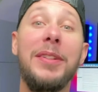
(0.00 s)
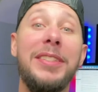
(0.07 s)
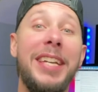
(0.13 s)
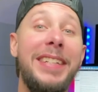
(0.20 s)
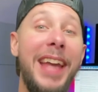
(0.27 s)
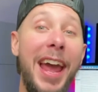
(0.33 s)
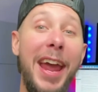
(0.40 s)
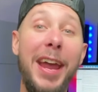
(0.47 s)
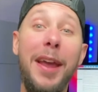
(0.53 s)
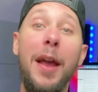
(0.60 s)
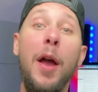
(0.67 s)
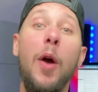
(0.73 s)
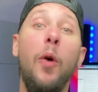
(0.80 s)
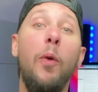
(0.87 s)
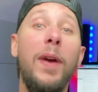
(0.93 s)
Today,
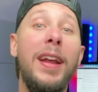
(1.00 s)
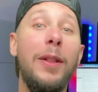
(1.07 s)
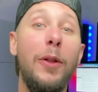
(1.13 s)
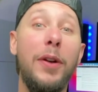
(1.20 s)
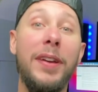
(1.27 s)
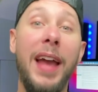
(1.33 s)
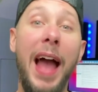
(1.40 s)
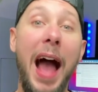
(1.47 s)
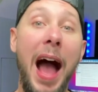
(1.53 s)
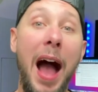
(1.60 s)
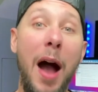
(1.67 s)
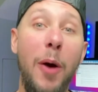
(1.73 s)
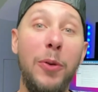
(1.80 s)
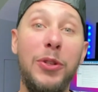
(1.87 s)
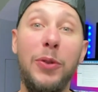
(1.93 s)
we look at
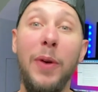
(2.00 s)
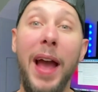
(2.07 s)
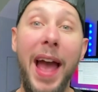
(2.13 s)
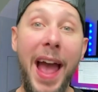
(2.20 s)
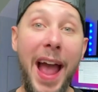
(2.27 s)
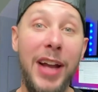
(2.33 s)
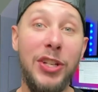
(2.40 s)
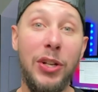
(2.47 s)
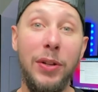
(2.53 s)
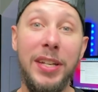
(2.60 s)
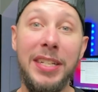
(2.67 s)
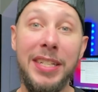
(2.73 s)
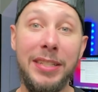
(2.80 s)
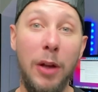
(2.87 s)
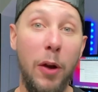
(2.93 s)
how to
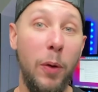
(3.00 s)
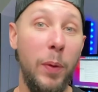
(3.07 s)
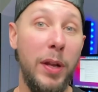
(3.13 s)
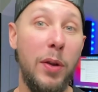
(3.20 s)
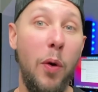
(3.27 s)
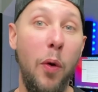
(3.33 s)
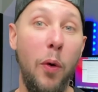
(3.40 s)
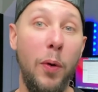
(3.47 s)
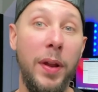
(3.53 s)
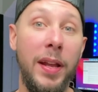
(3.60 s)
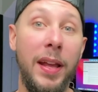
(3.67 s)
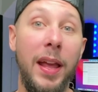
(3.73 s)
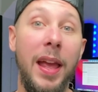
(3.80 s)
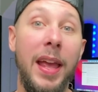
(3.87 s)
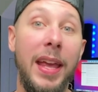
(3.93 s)
actually start
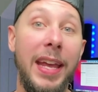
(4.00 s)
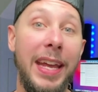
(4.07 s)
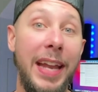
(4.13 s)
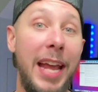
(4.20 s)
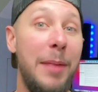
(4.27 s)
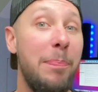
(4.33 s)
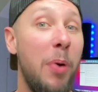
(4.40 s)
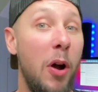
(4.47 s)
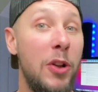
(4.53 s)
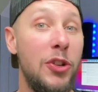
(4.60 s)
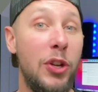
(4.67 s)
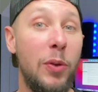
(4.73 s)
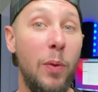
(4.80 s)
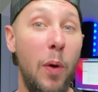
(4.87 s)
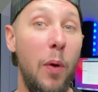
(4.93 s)
recording in a
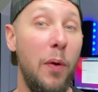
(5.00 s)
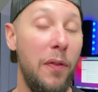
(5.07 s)
punch and roll